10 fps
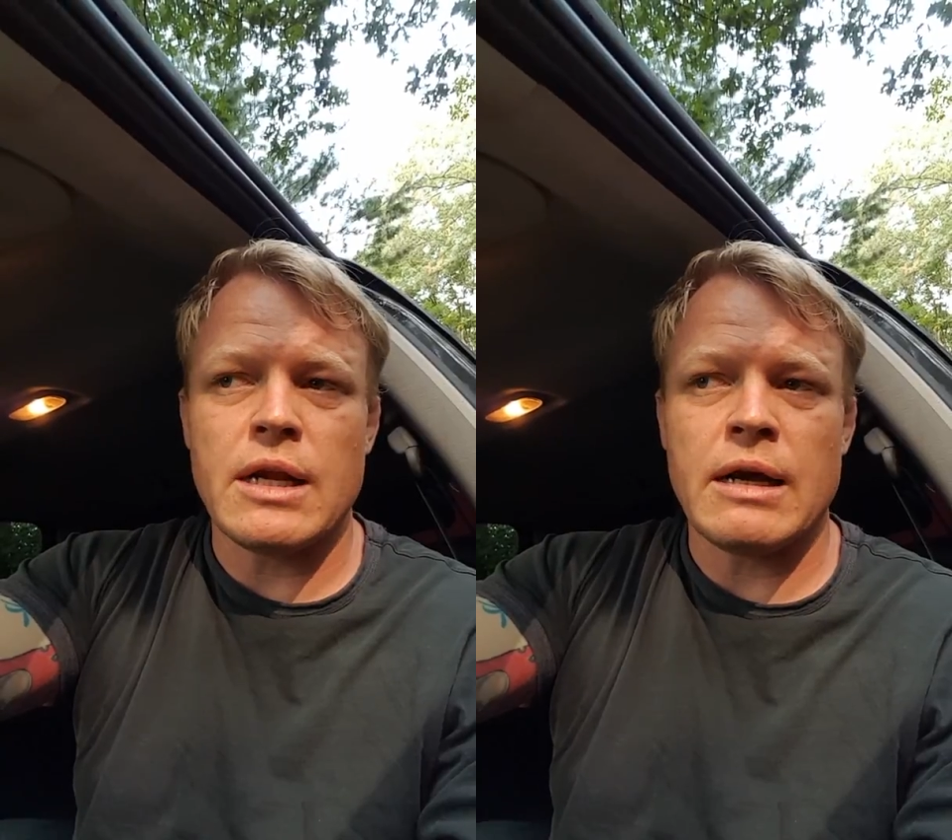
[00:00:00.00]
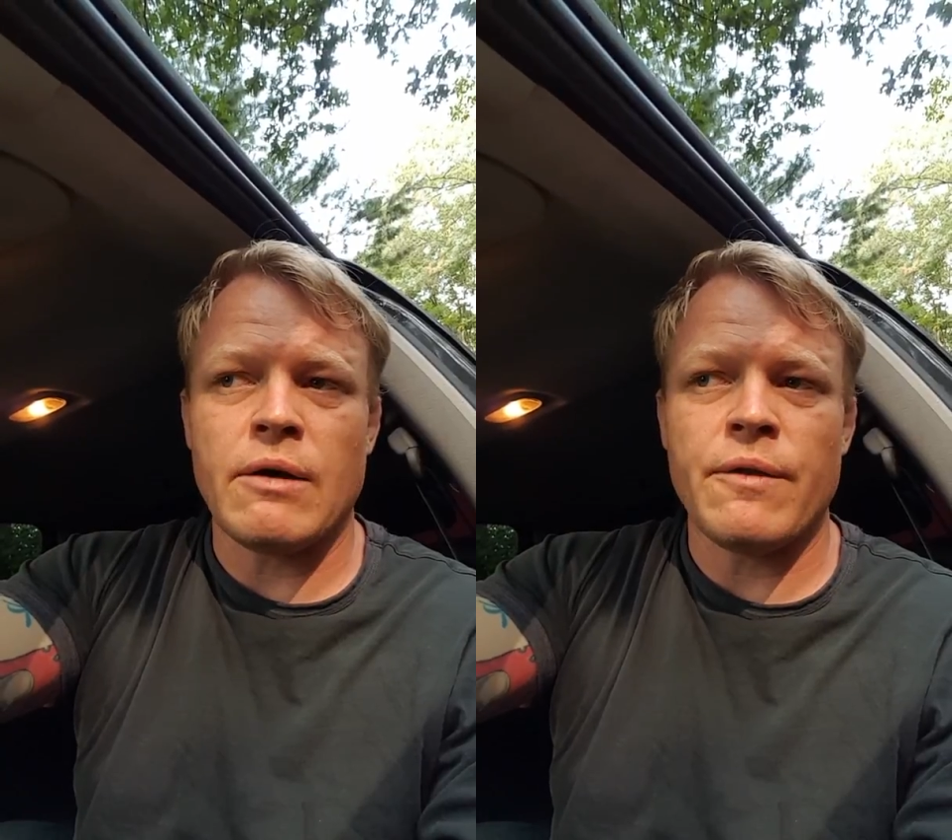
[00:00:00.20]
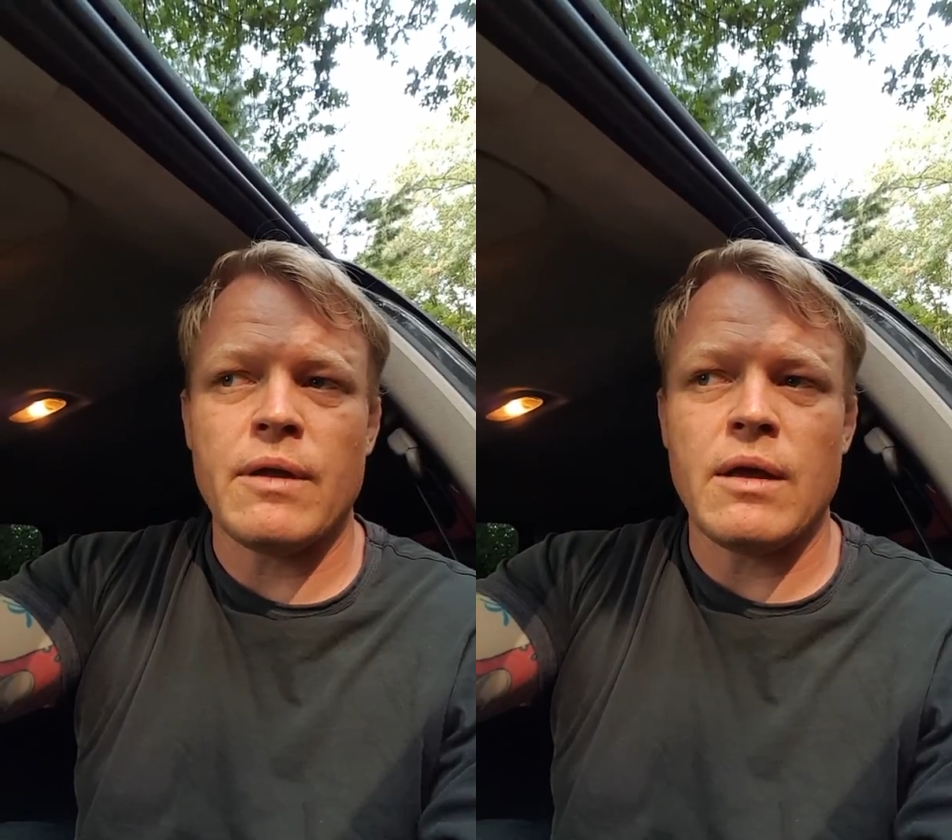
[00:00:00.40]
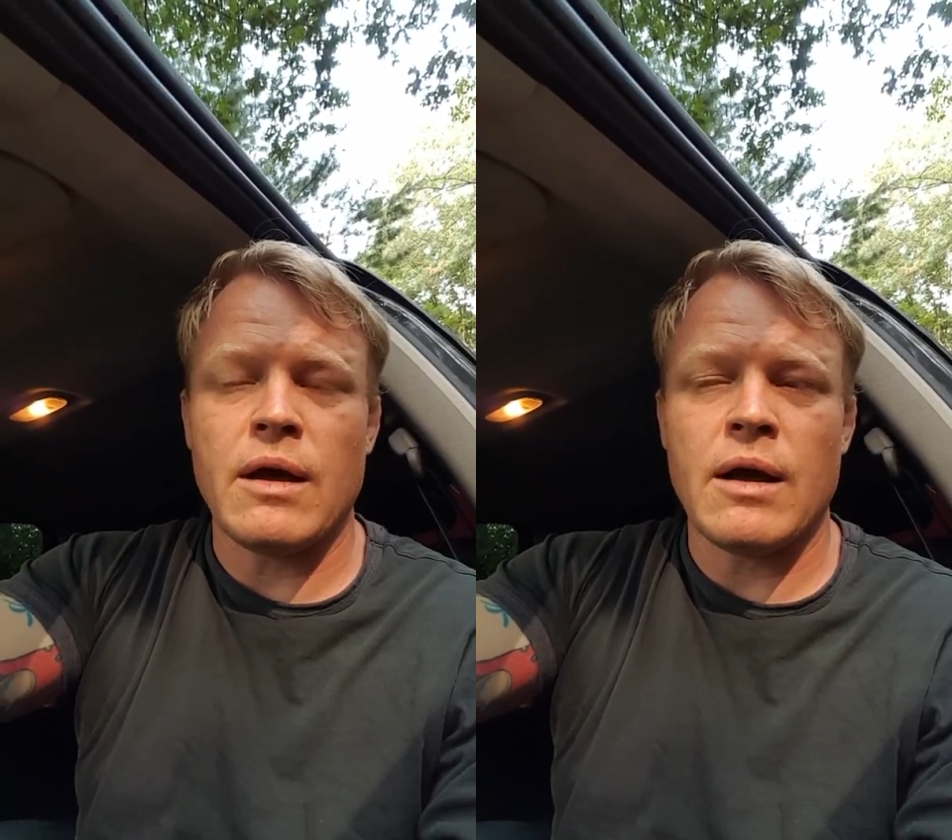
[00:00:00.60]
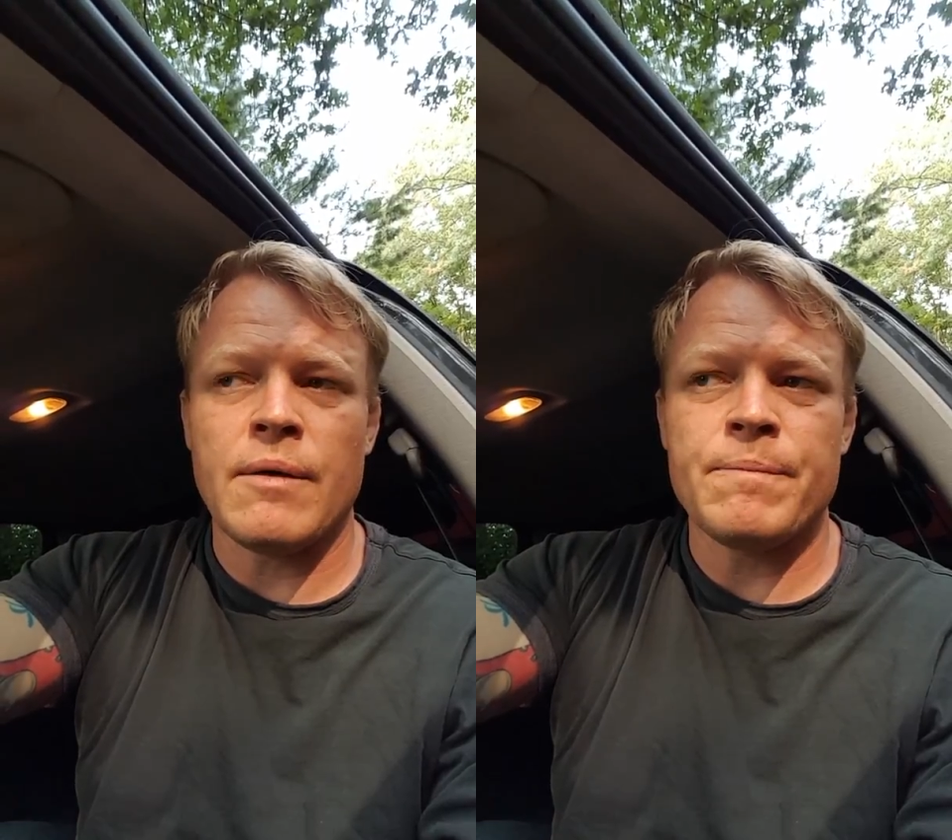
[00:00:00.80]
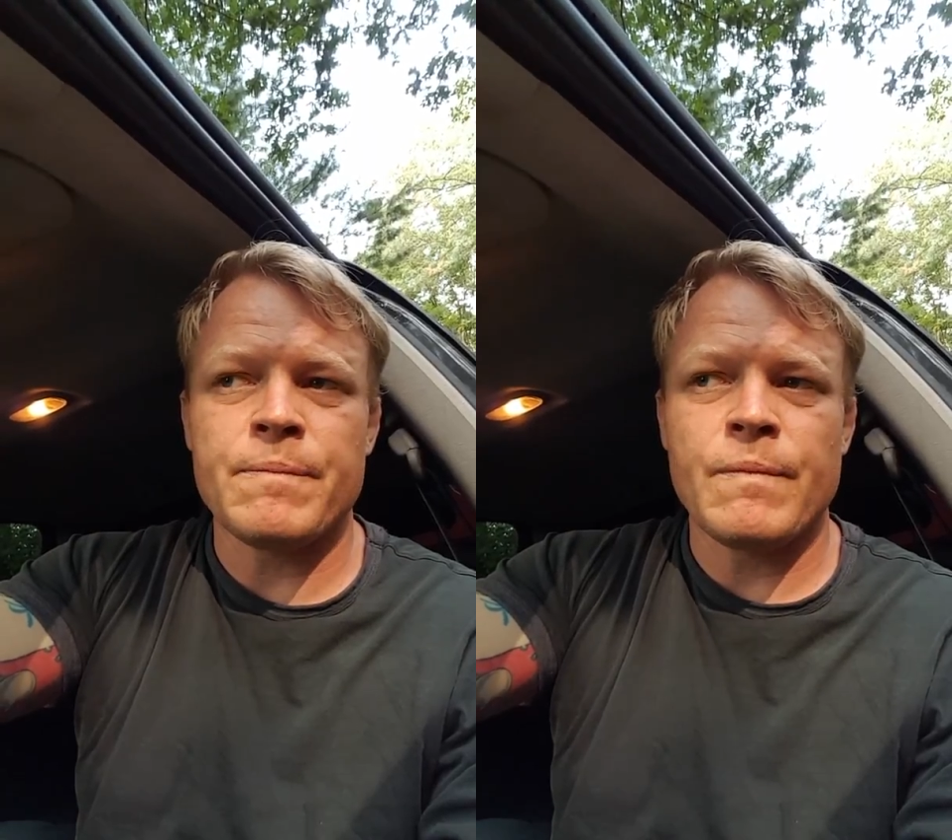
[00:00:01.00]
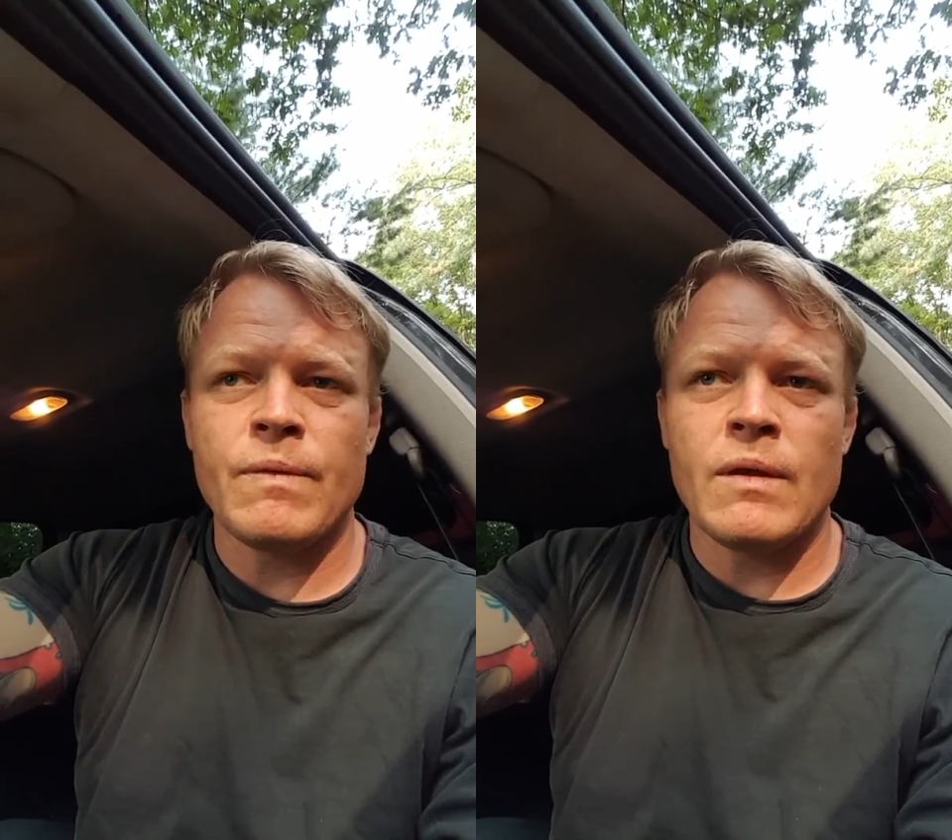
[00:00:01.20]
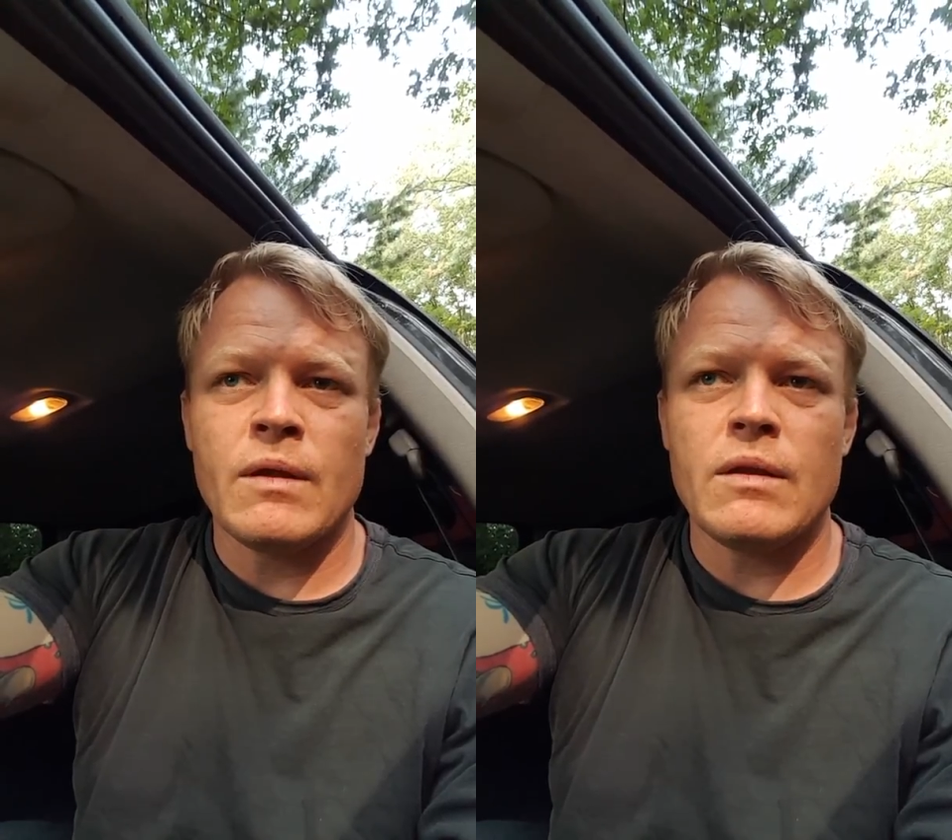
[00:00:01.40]
Now the
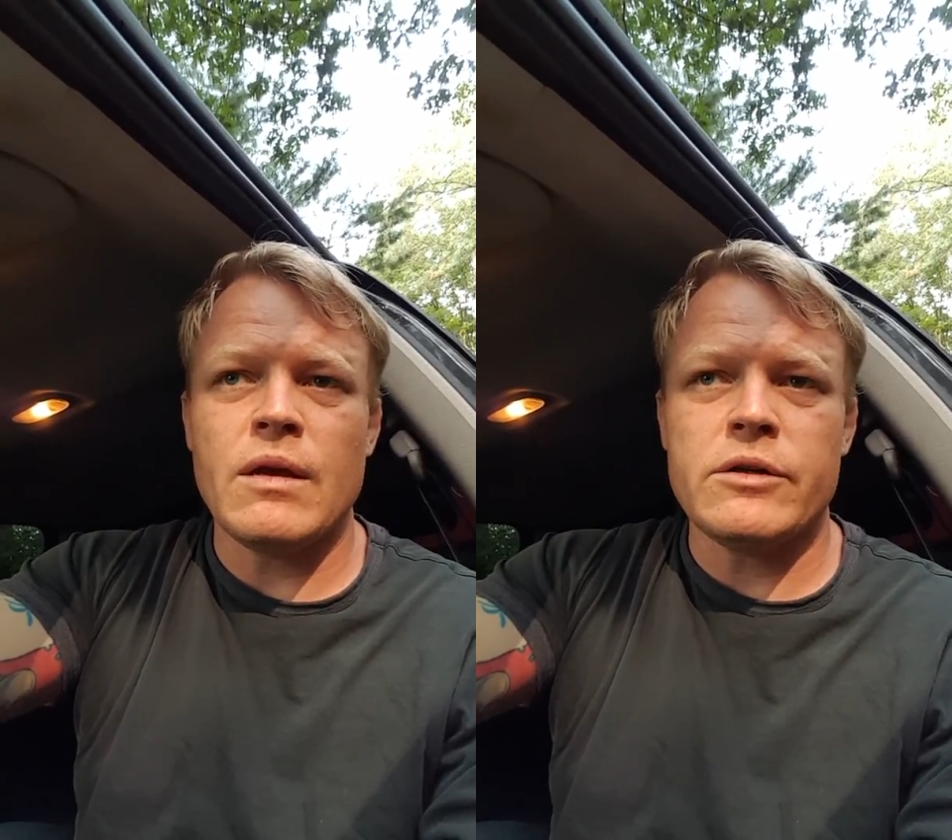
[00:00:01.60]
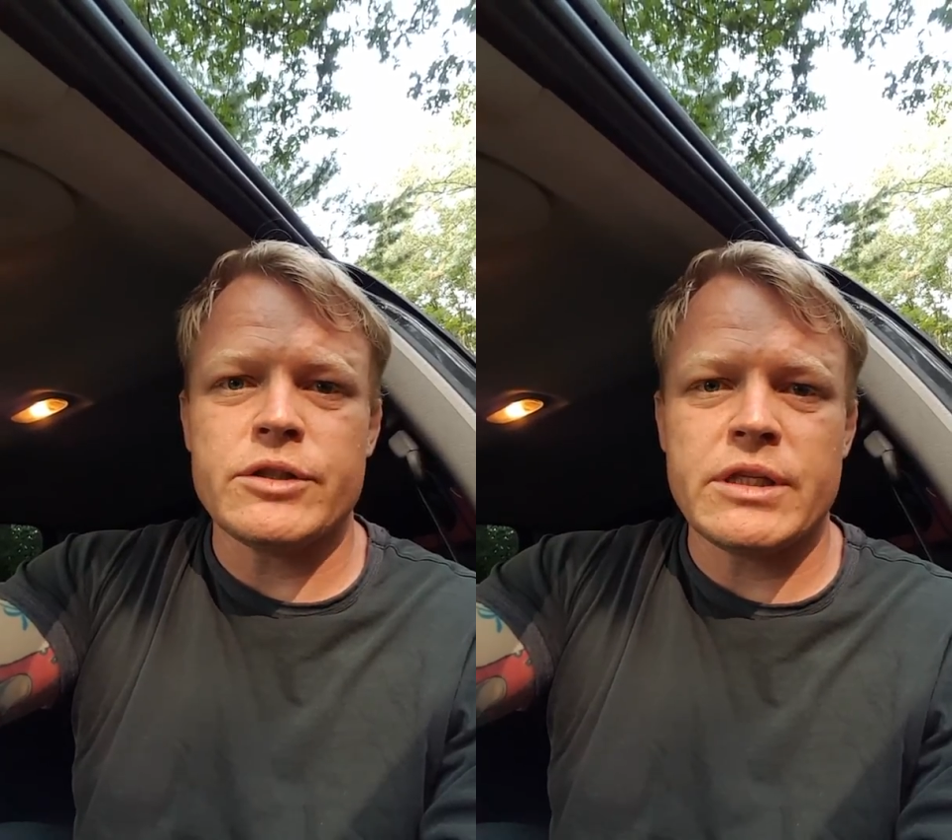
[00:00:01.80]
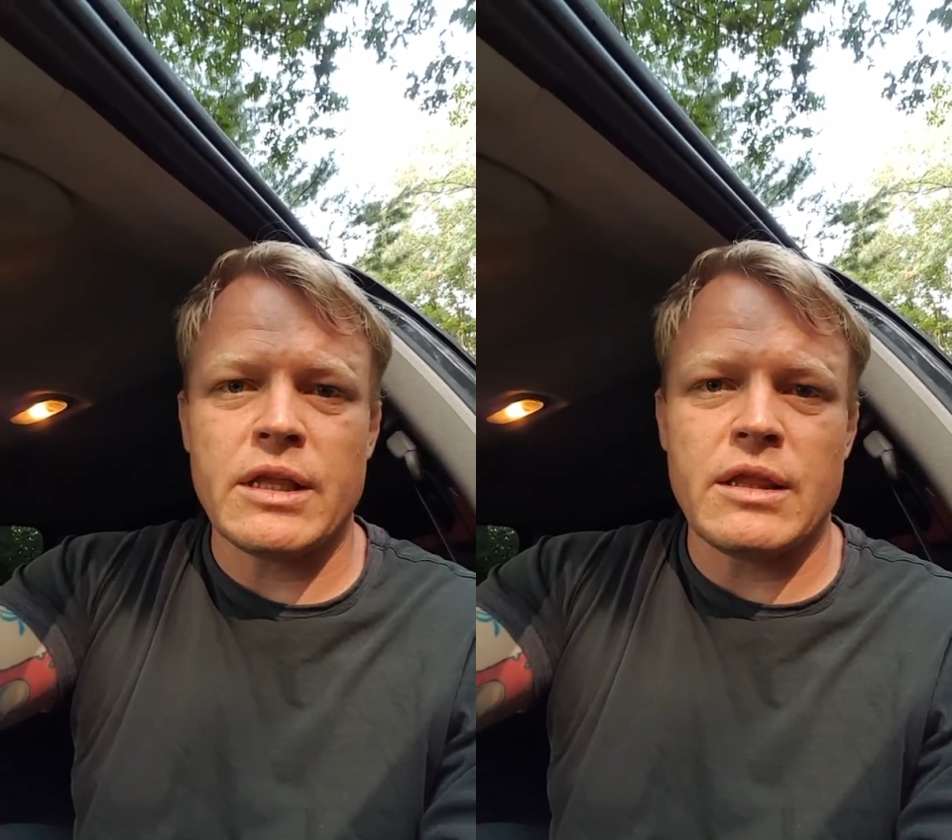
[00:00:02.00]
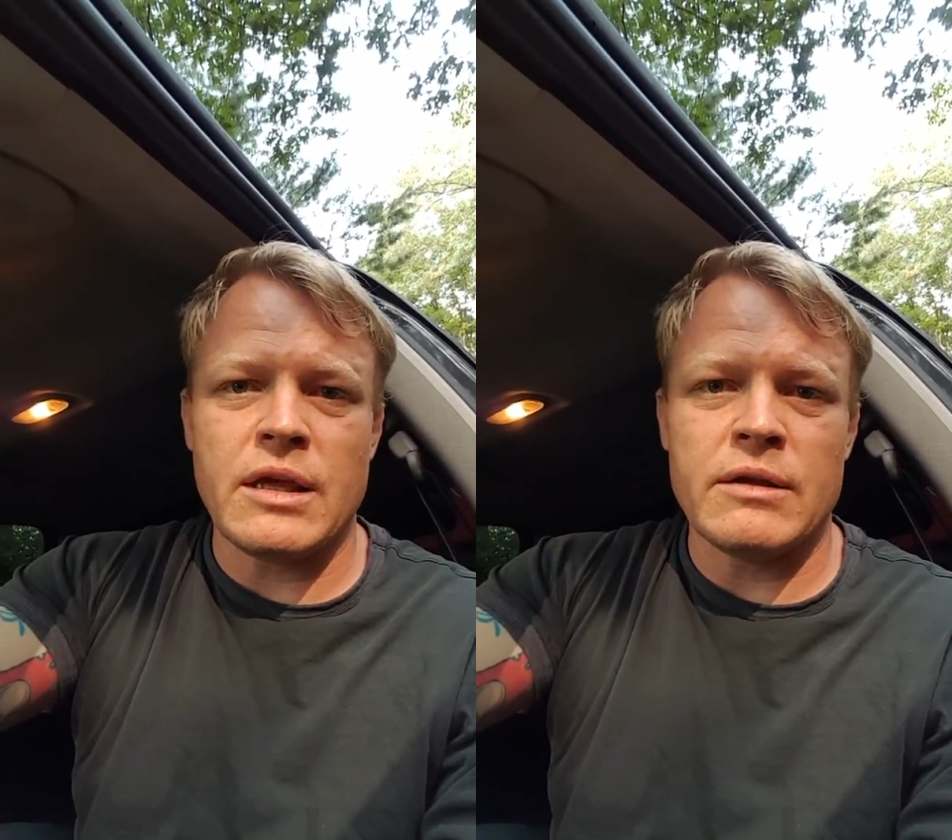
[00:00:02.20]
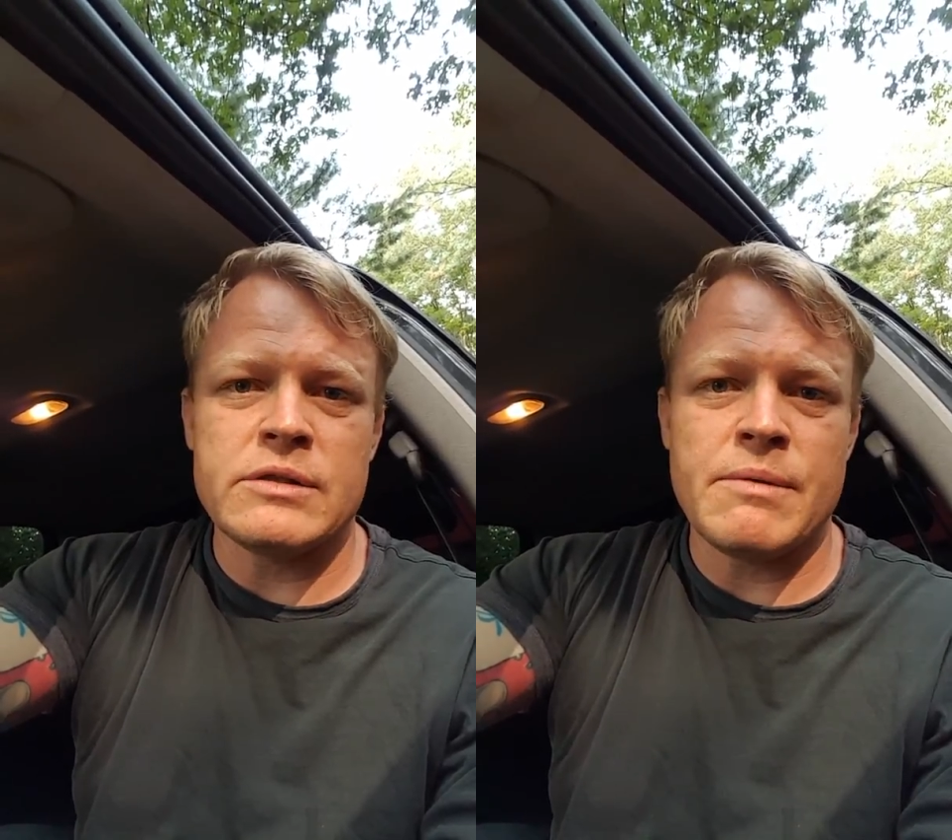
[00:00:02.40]
interesting thing